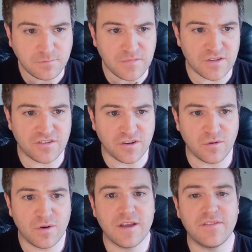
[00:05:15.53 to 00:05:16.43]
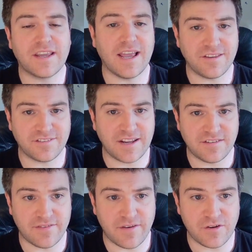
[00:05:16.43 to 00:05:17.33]
So the cascades
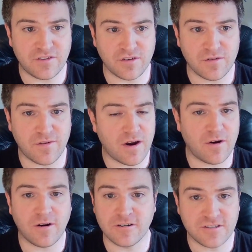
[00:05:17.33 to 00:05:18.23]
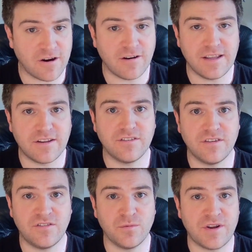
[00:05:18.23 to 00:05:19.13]
of evidence so far are entirely
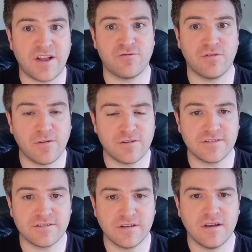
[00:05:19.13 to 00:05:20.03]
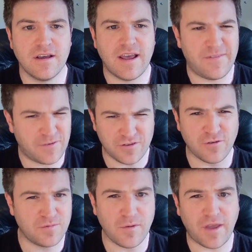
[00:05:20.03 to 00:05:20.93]
consistent with natural origins. And there's no
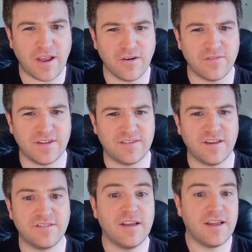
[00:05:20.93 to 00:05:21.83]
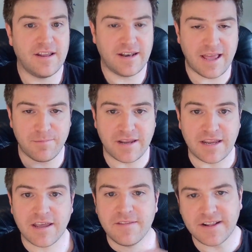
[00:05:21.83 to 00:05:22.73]
smoking gun that says lab
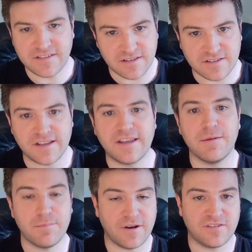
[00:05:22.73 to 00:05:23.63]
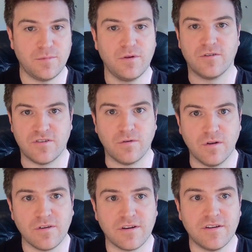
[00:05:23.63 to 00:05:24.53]
leak. That's not to say impossible or don't
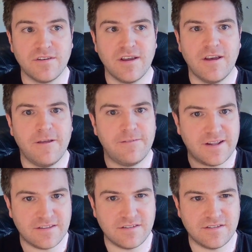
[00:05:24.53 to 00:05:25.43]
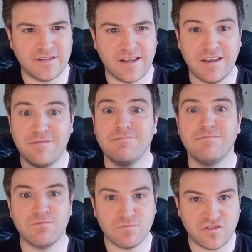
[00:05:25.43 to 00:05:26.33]
look at it. That's to say
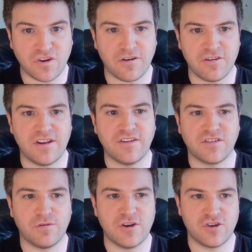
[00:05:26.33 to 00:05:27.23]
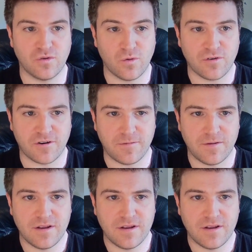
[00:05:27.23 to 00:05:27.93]
started in sequential order.